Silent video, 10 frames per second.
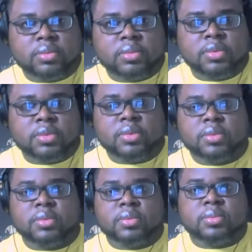
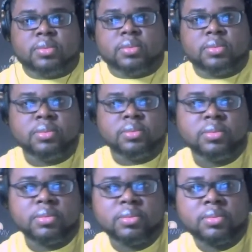
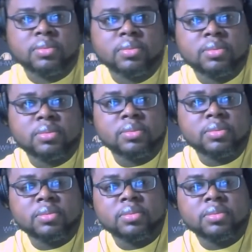
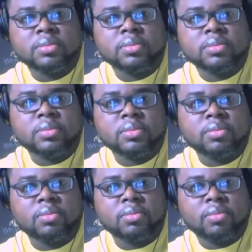
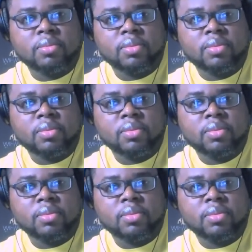The person shown says nothing.